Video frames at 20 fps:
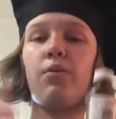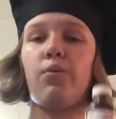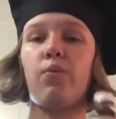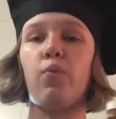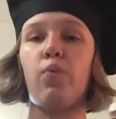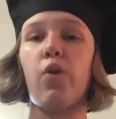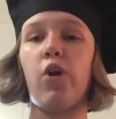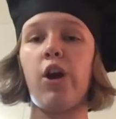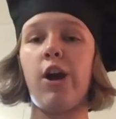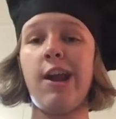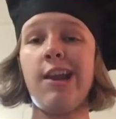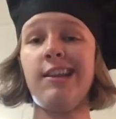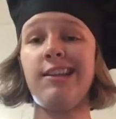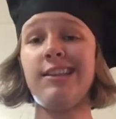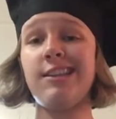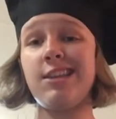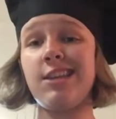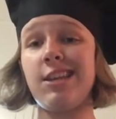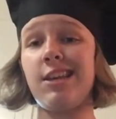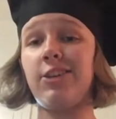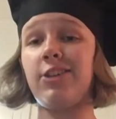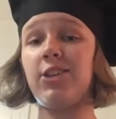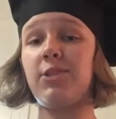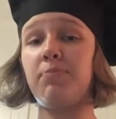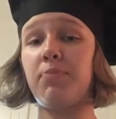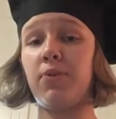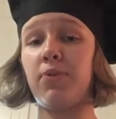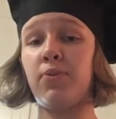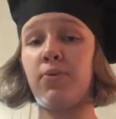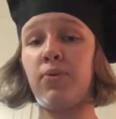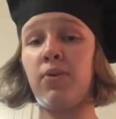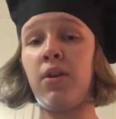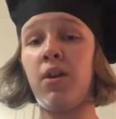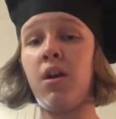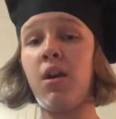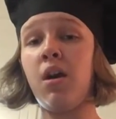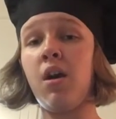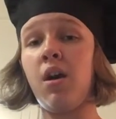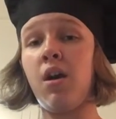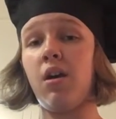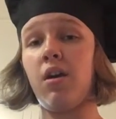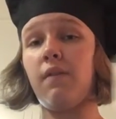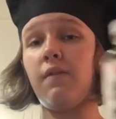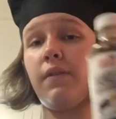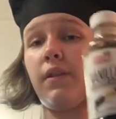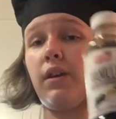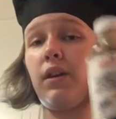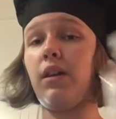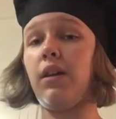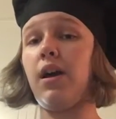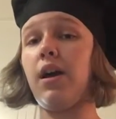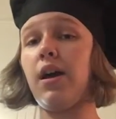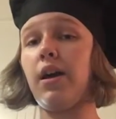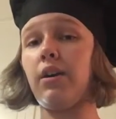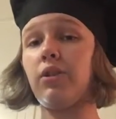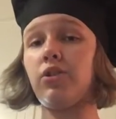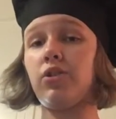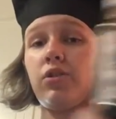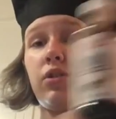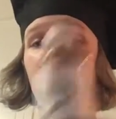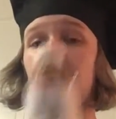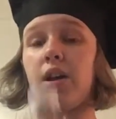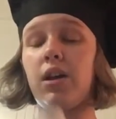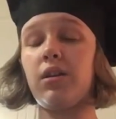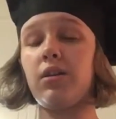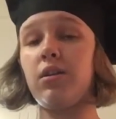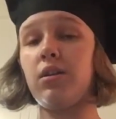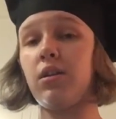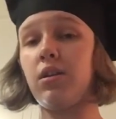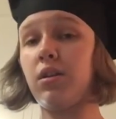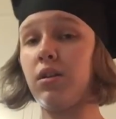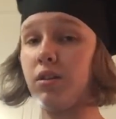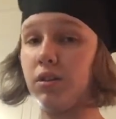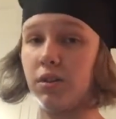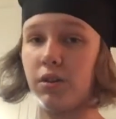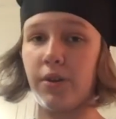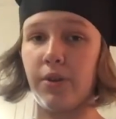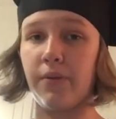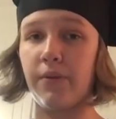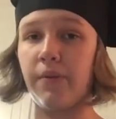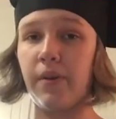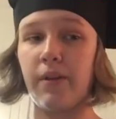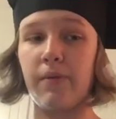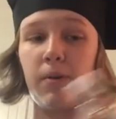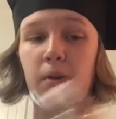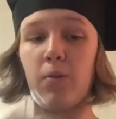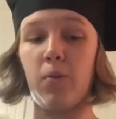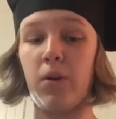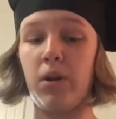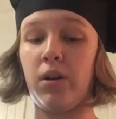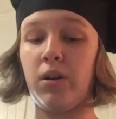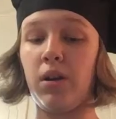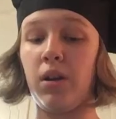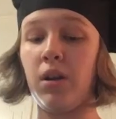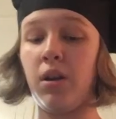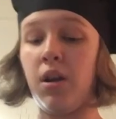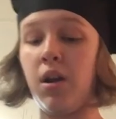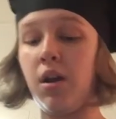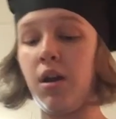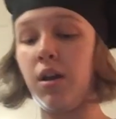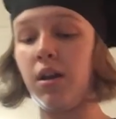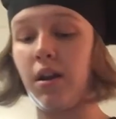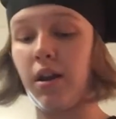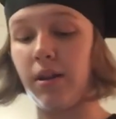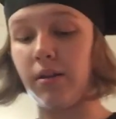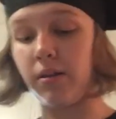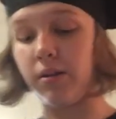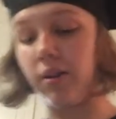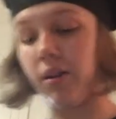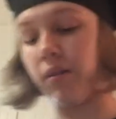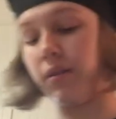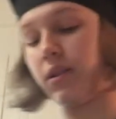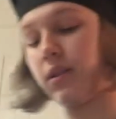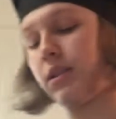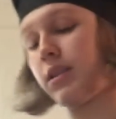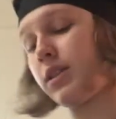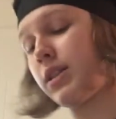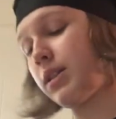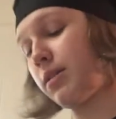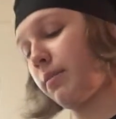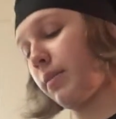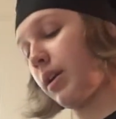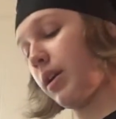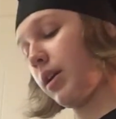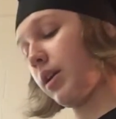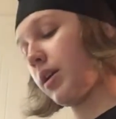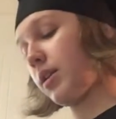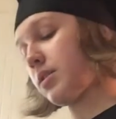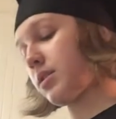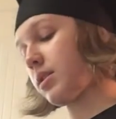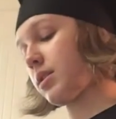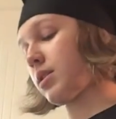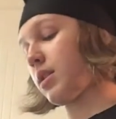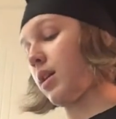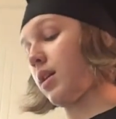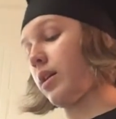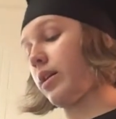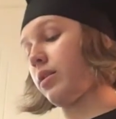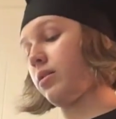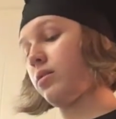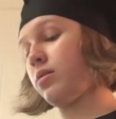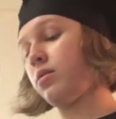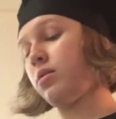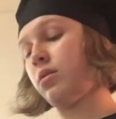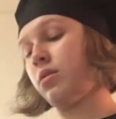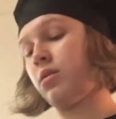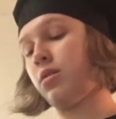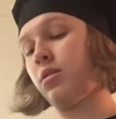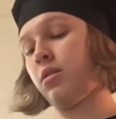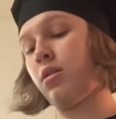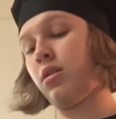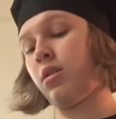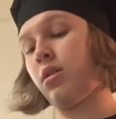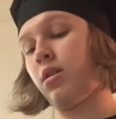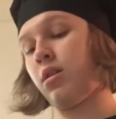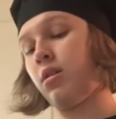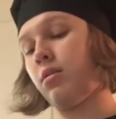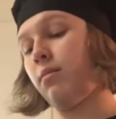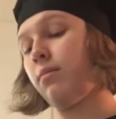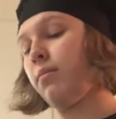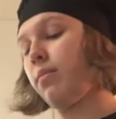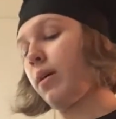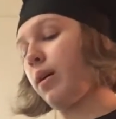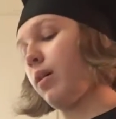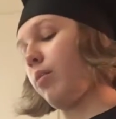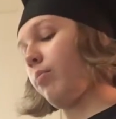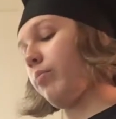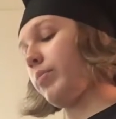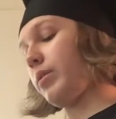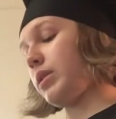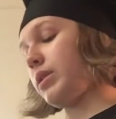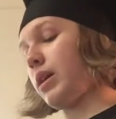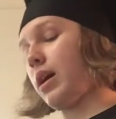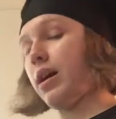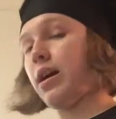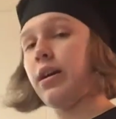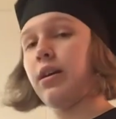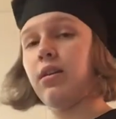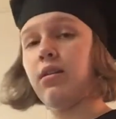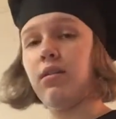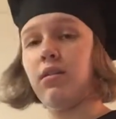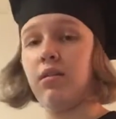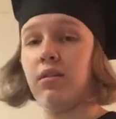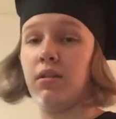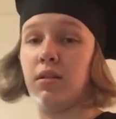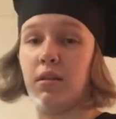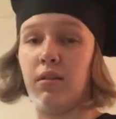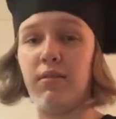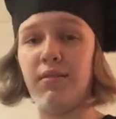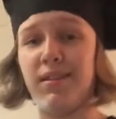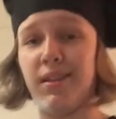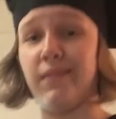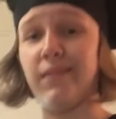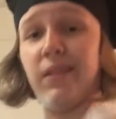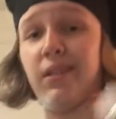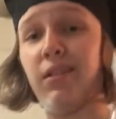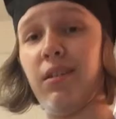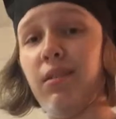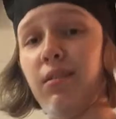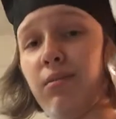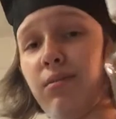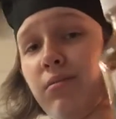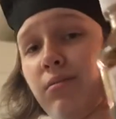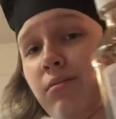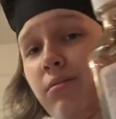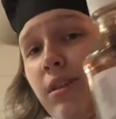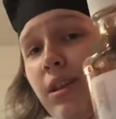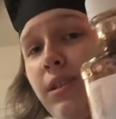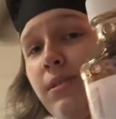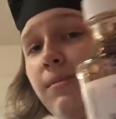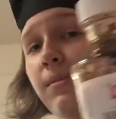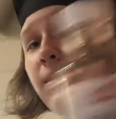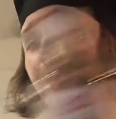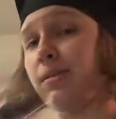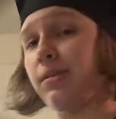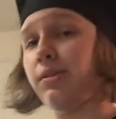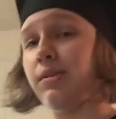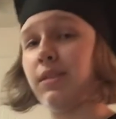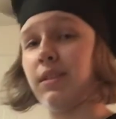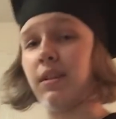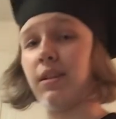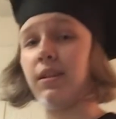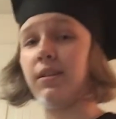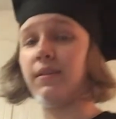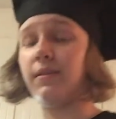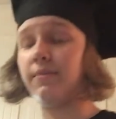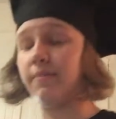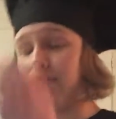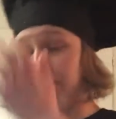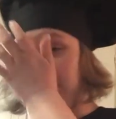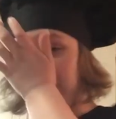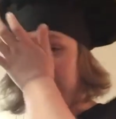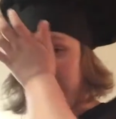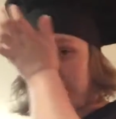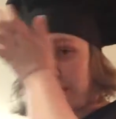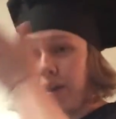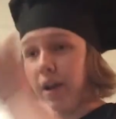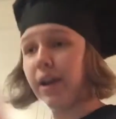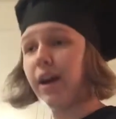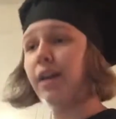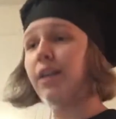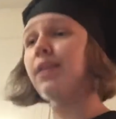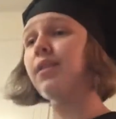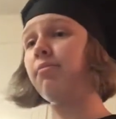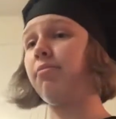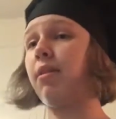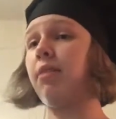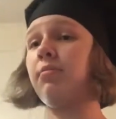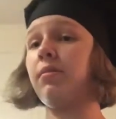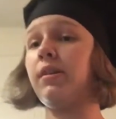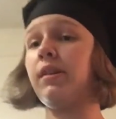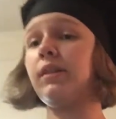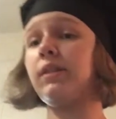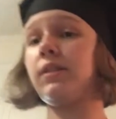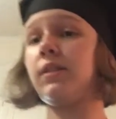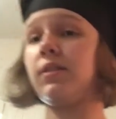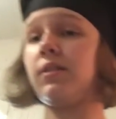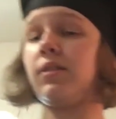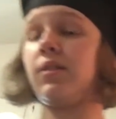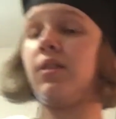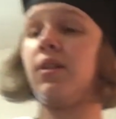1 teaspoon of vanilla extract, your favorite one. I don't know, this is Dominican style by the Diet. I don't even know. That's what it looks like. There you go. I got it at Publix.